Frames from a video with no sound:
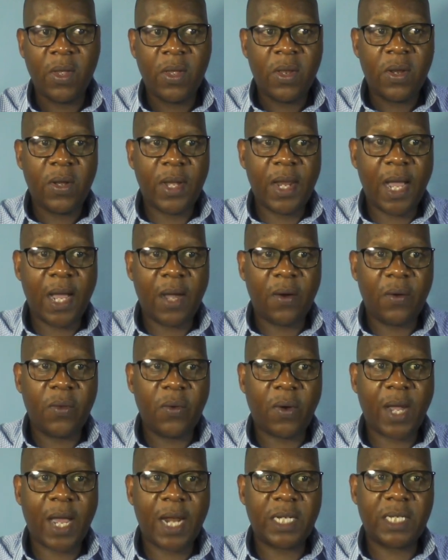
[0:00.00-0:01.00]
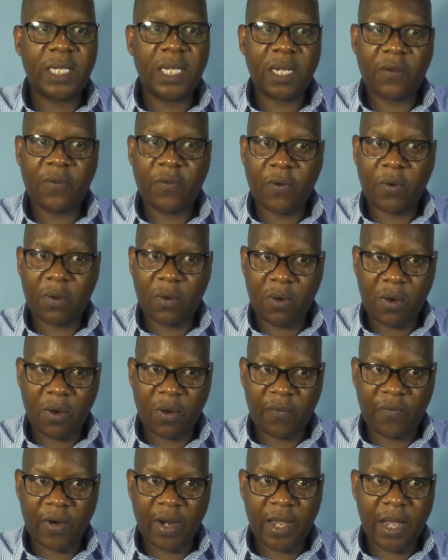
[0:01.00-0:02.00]
Now you can check for
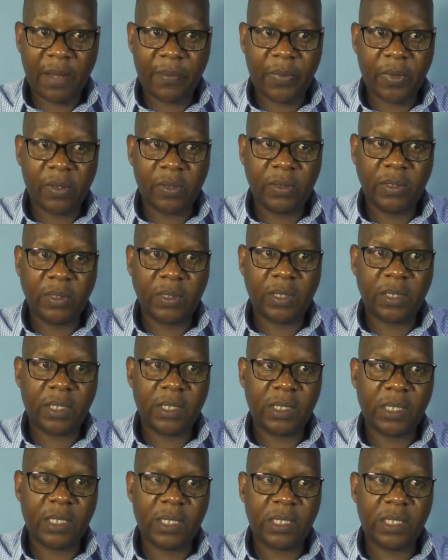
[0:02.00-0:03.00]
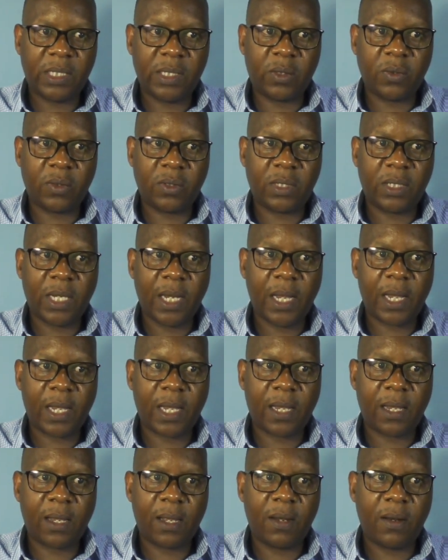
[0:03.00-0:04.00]
all variables. This is to
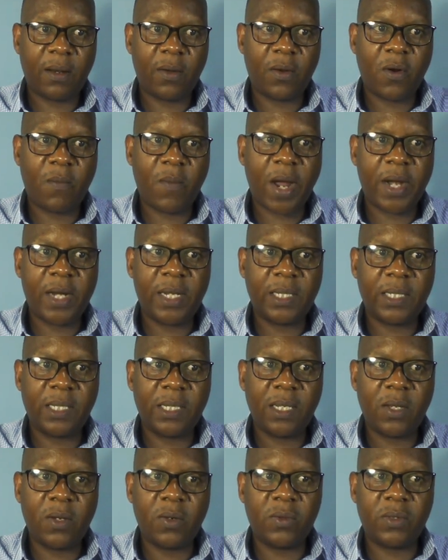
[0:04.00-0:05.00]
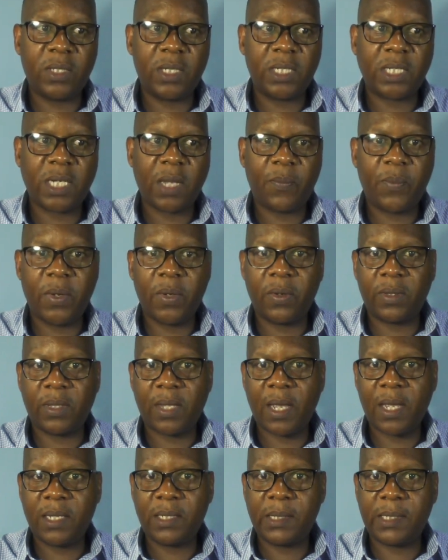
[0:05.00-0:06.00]
check normality using Shapiro
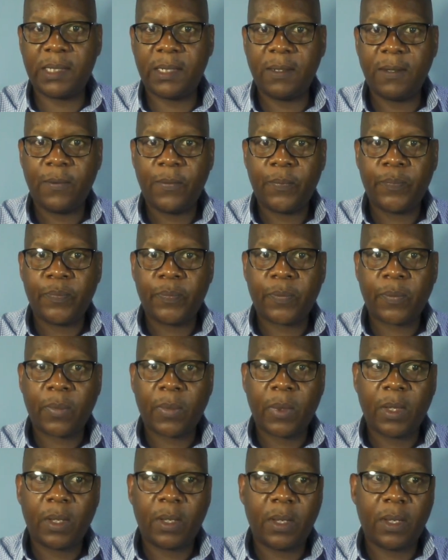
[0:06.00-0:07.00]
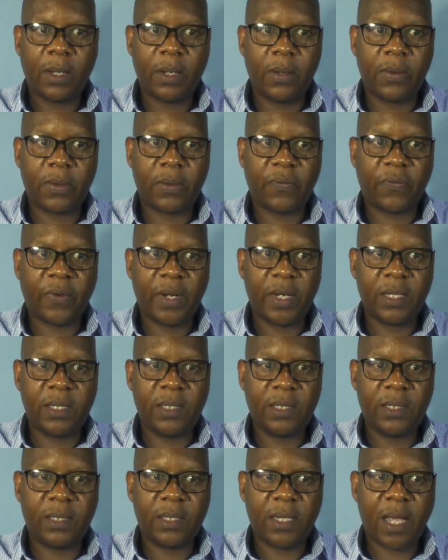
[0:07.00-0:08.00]
test. Look
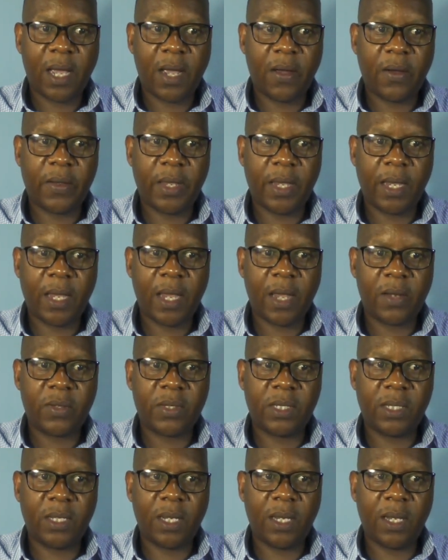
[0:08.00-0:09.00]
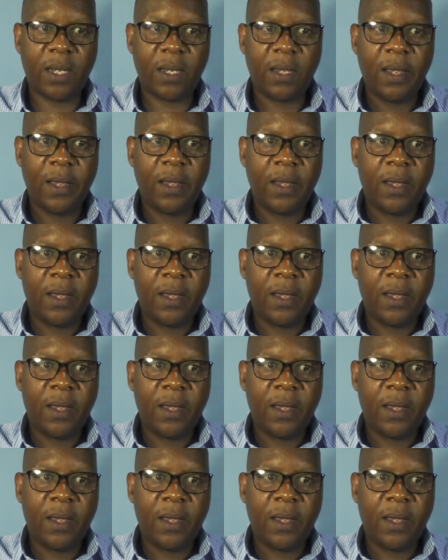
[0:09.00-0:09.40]
friends, now here you see